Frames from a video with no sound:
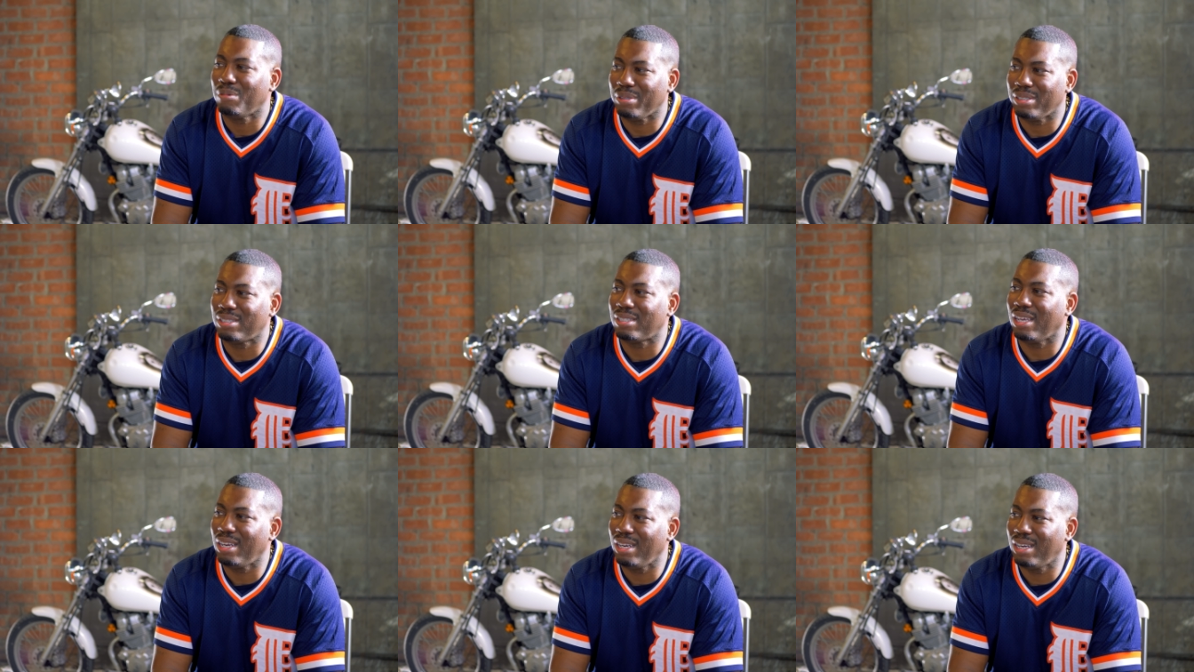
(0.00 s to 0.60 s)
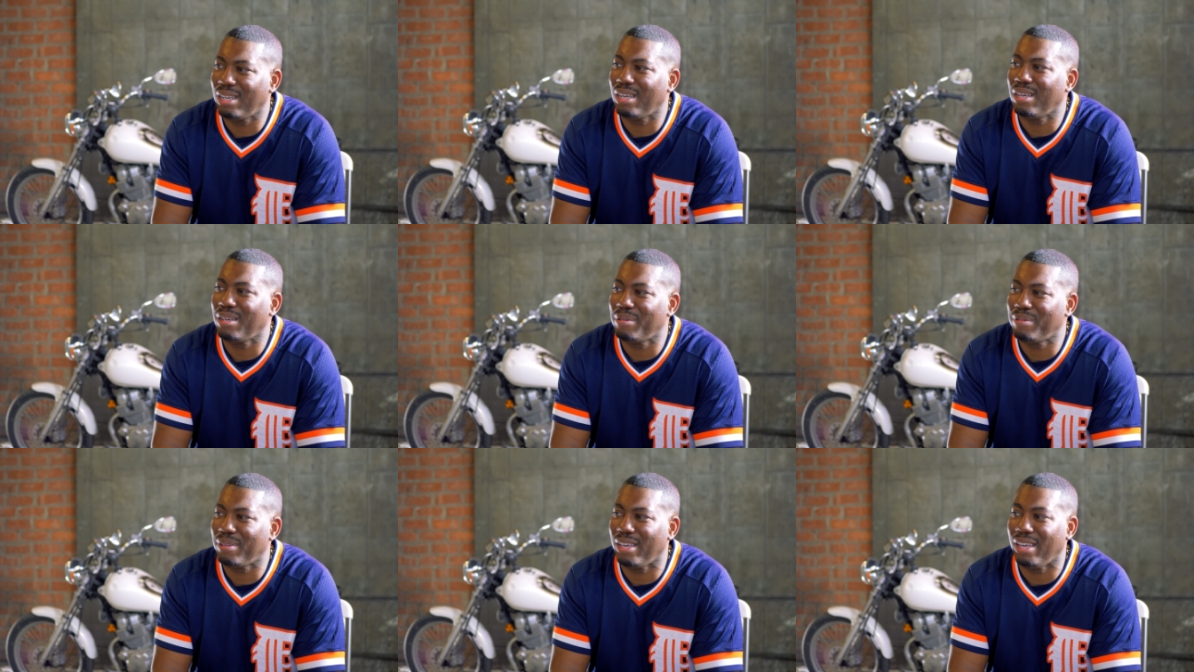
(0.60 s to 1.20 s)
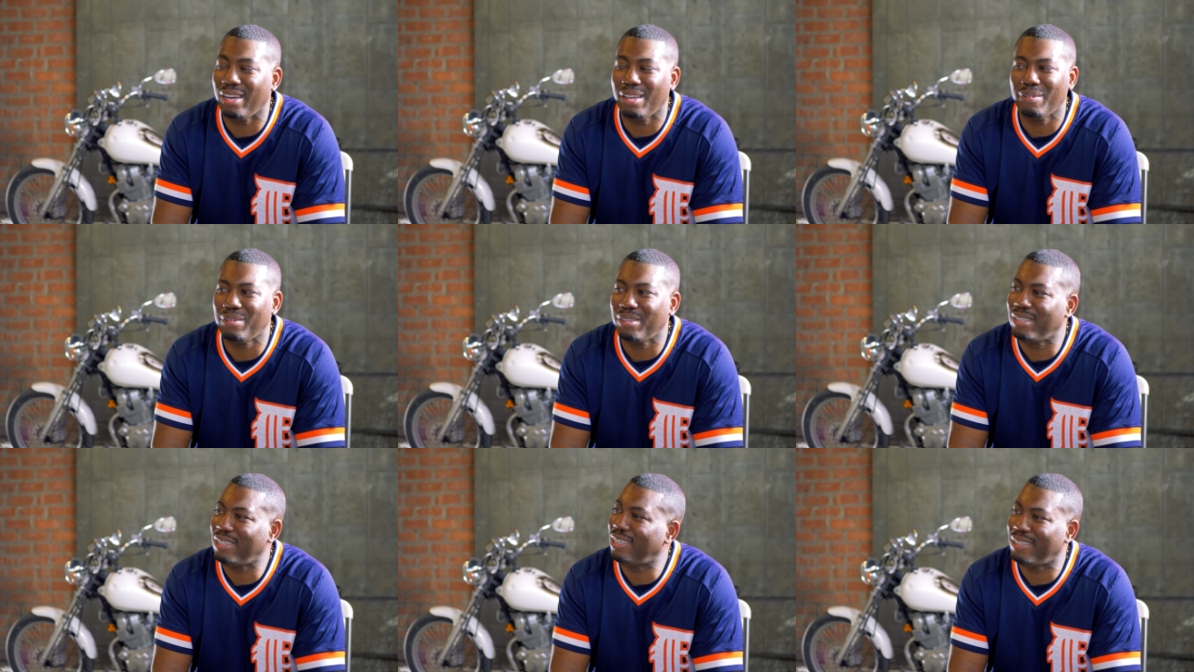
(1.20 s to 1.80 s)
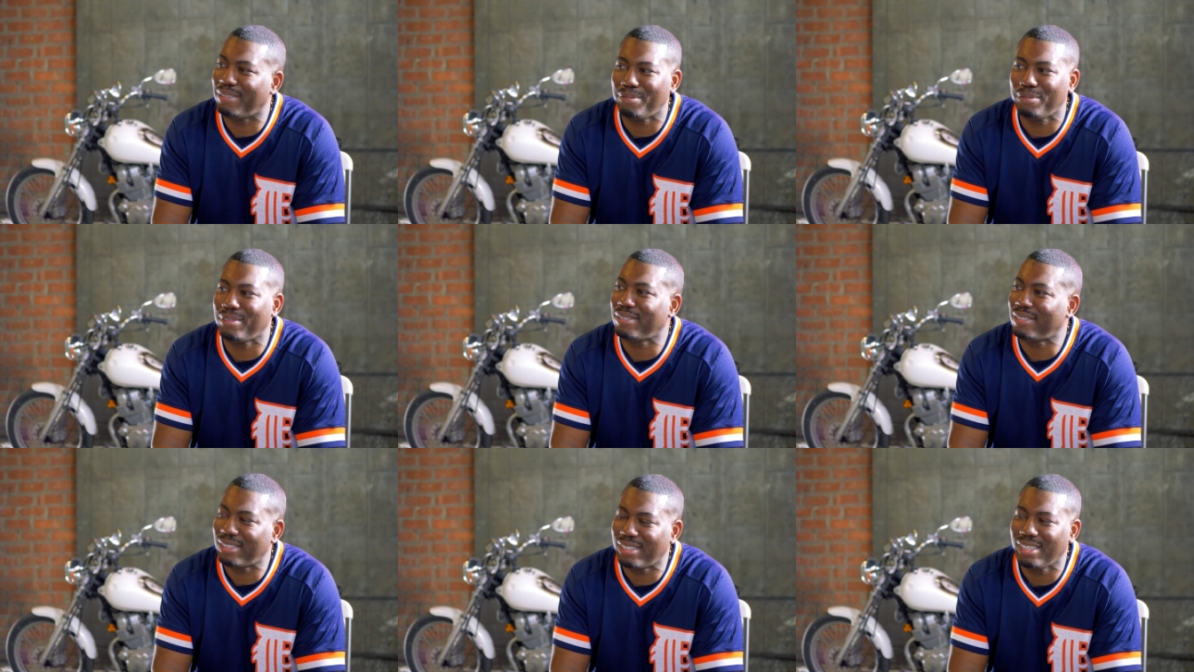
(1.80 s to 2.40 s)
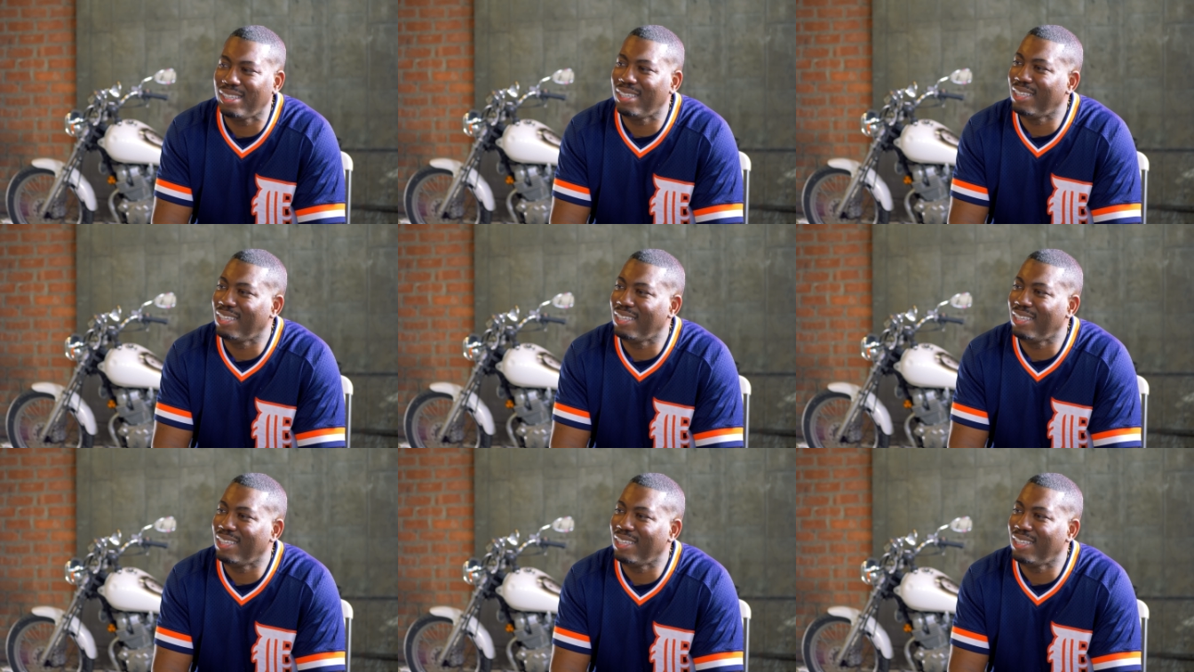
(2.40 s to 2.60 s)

we set it up. And it was,